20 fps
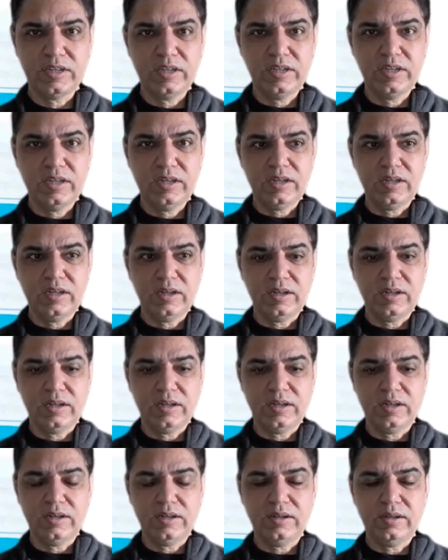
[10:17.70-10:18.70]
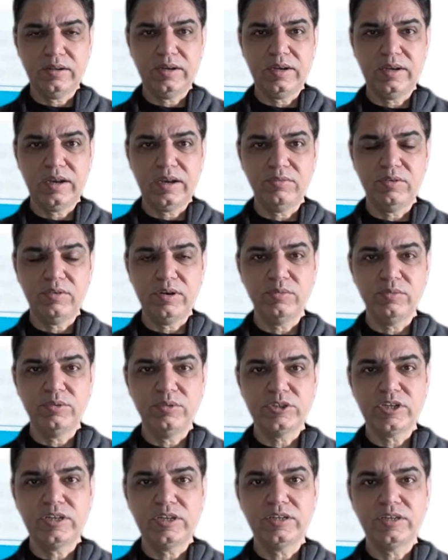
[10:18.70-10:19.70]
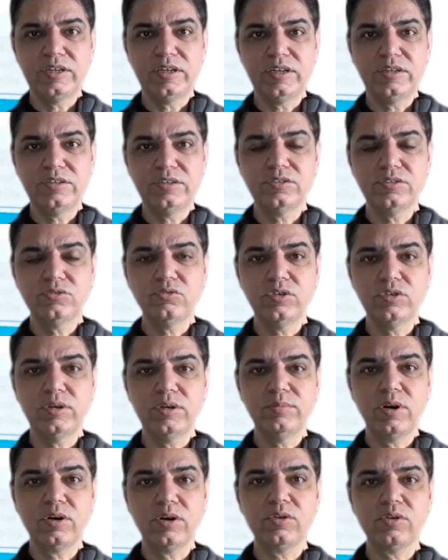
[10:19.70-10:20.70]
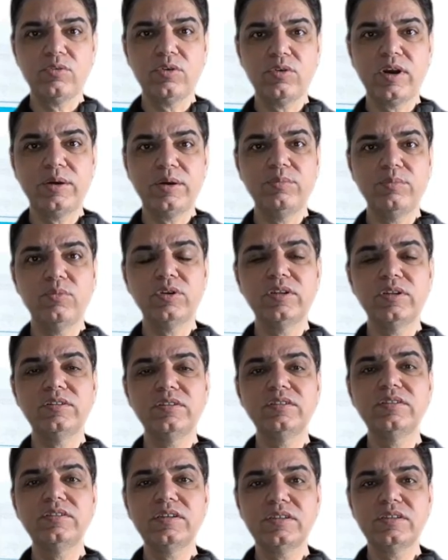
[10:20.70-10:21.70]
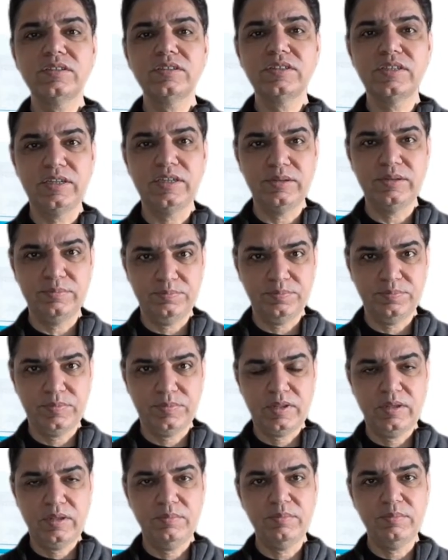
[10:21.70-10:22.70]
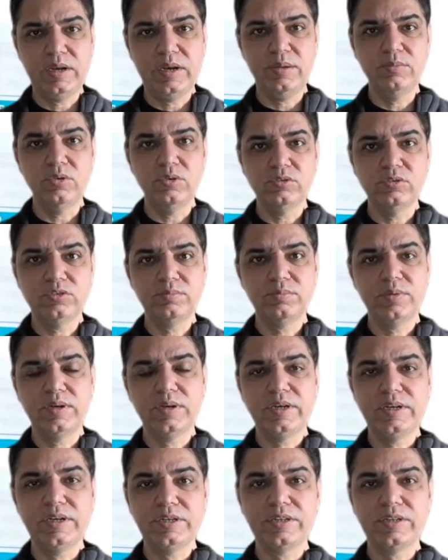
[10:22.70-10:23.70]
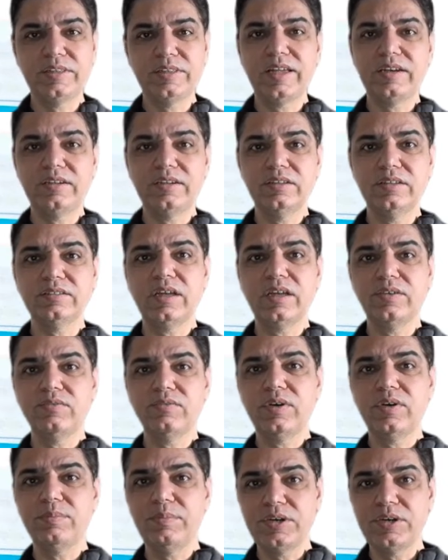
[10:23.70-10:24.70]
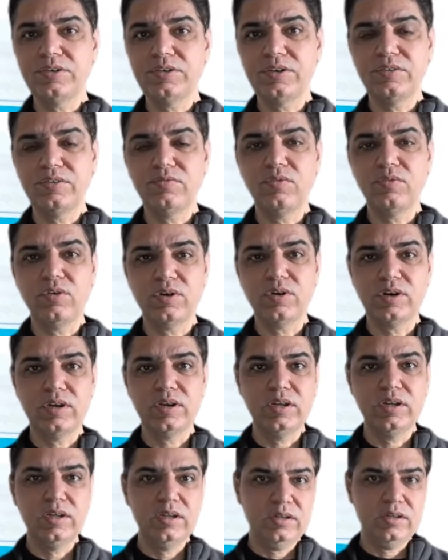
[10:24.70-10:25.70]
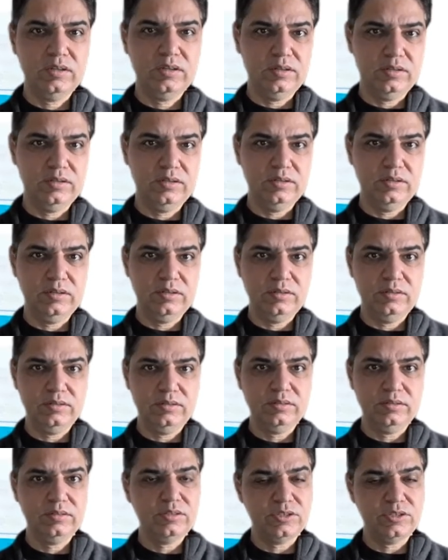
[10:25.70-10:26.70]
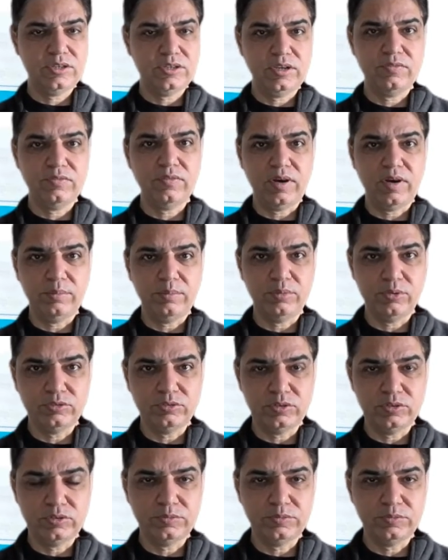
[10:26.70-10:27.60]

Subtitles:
level which contains sodium chloride more than 60 millimoles per liter, that is confirmatory for cystic fibrosis.